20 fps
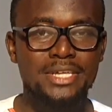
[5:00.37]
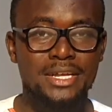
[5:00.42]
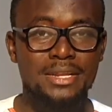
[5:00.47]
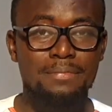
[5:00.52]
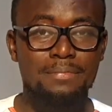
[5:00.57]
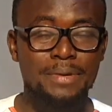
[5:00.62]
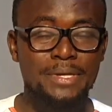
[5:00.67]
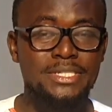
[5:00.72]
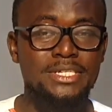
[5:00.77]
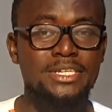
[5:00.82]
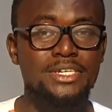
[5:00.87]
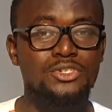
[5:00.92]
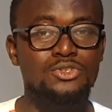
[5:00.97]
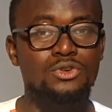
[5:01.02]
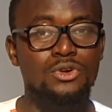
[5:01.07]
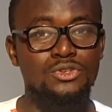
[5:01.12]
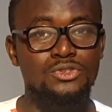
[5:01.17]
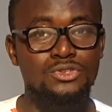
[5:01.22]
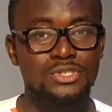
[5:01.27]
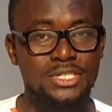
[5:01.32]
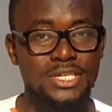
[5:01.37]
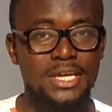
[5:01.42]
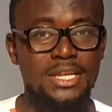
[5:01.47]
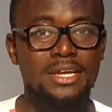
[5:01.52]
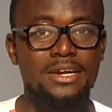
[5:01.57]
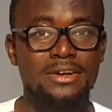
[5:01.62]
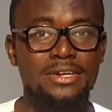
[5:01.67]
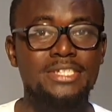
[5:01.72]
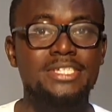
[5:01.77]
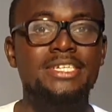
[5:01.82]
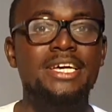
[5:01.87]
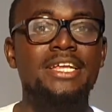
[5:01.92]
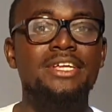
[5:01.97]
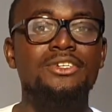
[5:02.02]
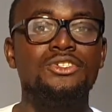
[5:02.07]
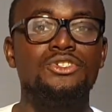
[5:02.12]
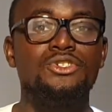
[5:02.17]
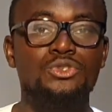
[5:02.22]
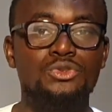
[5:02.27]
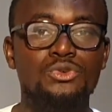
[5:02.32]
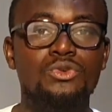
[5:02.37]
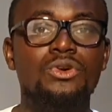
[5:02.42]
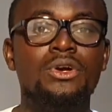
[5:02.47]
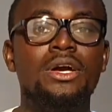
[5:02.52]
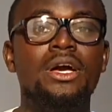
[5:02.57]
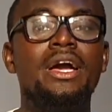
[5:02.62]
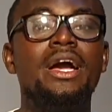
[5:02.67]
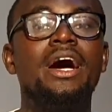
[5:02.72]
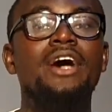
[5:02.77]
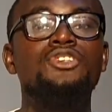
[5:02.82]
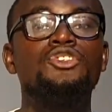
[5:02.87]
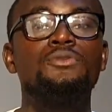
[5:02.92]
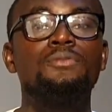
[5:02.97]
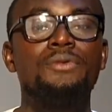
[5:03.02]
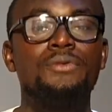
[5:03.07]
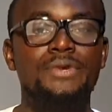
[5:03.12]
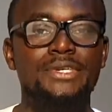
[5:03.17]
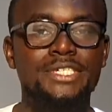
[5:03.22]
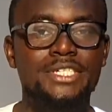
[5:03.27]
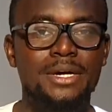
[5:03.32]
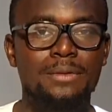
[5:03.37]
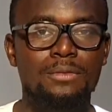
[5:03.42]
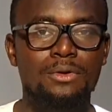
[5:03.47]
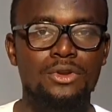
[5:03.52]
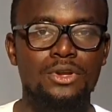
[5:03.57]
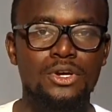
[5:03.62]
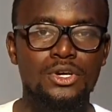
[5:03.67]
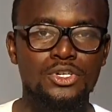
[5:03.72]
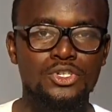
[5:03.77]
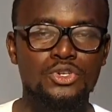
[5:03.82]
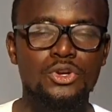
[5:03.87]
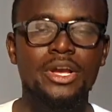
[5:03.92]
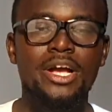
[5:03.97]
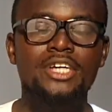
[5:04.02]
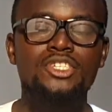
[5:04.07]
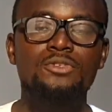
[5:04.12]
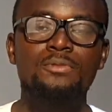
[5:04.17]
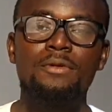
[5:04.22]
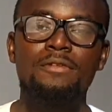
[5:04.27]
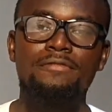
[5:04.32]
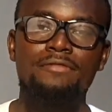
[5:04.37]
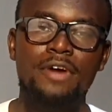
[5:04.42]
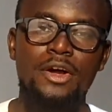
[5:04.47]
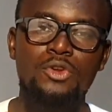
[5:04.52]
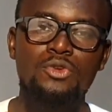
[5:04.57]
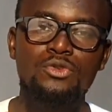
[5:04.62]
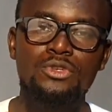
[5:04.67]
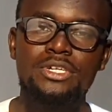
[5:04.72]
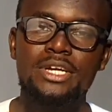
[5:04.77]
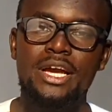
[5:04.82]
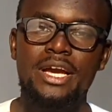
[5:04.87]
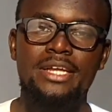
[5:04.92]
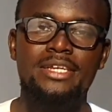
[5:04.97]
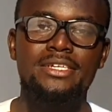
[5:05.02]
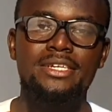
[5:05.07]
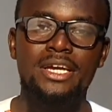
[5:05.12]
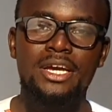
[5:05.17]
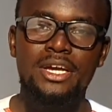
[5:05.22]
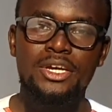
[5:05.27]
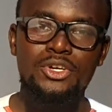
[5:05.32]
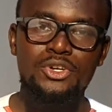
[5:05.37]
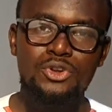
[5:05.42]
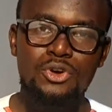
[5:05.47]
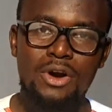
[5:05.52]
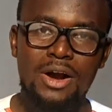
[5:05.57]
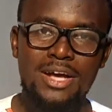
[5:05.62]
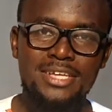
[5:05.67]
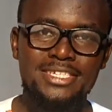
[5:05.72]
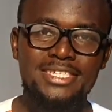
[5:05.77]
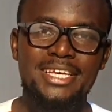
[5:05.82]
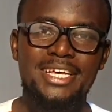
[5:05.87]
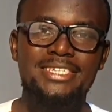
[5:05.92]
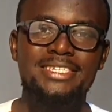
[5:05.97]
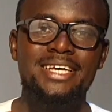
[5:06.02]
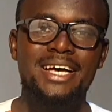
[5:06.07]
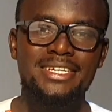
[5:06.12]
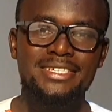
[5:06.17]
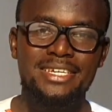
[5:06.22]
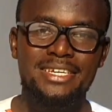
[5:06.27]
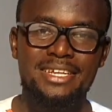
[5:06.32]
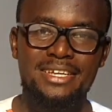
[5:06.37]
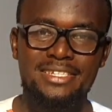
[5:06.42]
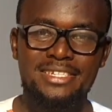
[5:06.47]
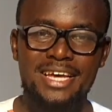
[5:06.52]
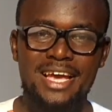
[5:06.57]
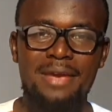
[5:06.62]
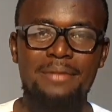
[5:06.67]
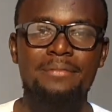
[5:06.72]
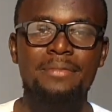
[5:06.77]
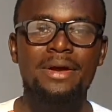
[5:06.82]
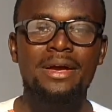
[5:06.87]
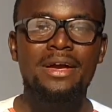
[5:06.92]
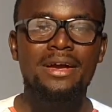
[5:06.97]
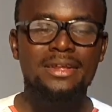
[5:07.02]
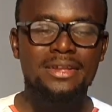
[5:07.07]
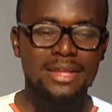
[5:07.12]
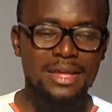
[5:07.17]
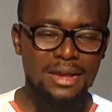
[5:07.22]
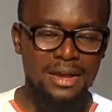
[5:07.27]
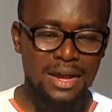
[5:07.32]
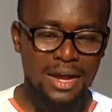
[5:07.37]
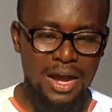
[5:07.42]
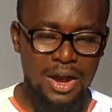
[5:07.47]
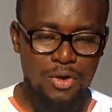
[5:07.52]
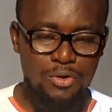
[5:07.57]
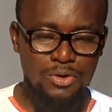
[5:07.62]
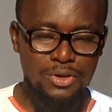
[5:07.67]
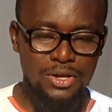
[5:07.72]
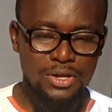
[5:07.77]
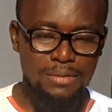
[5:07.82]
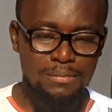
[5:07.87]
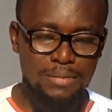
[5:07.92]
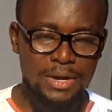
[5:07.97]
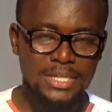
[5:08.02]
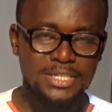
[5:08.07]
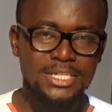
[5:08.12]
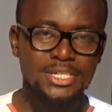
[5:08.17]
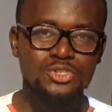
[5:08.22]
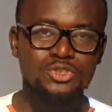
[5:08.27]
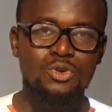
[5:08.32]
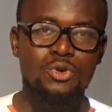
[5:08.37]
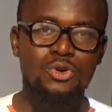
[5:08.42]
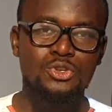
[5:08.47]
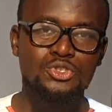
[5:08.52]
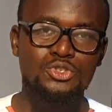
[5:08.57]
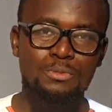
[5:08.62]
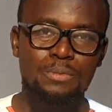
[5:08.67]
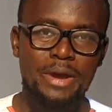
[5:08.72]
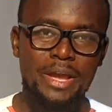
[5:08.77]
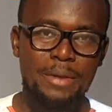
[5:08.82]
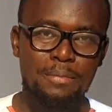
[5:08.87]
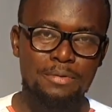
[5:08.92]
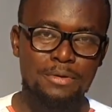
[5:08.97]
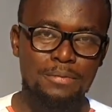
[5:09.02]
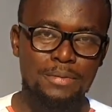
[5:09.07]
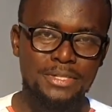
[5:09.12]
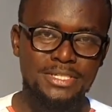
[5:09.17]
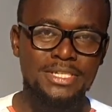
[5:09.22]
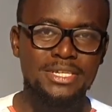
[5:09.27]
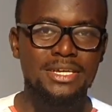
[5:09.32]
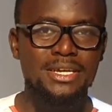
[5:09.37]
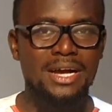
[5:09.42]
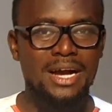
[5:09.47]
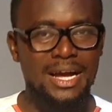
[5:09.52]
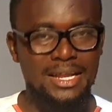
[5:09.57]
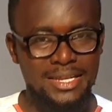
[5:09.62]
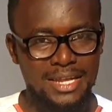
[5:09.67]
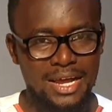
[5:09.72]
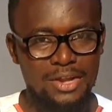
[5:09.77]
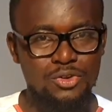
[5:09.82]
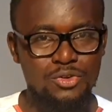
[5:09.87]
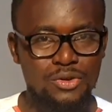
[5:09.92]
that the person is going to resell it to you has to be reasonable. So it has to be valued and assessed as at the time how much it costs to buy a property at that